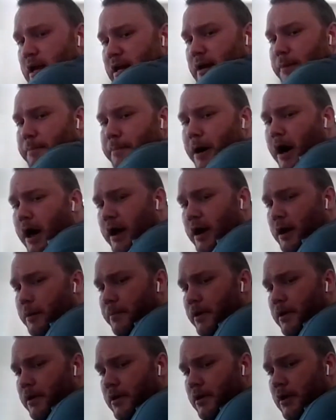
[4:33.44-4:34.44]
in the
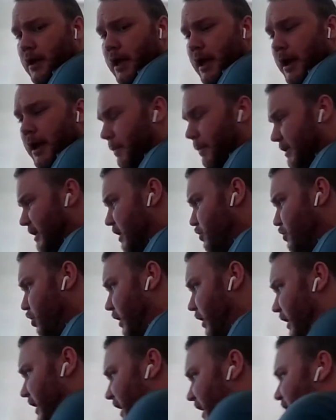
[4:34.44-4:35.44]
bottom, but then
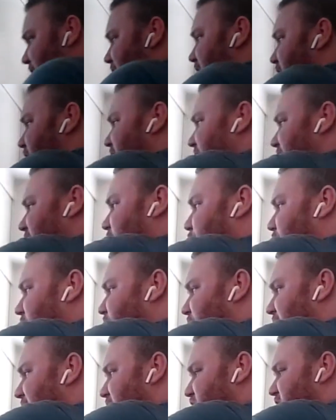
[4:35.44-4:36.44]
you're going to get out of that
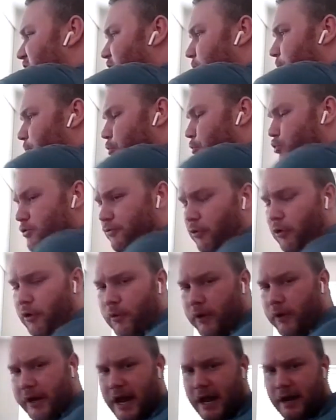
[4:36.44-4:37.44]
retraction as you push
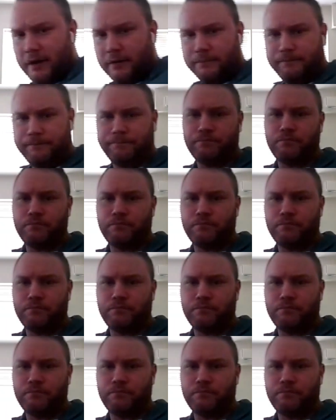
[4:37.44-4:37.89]
forward again.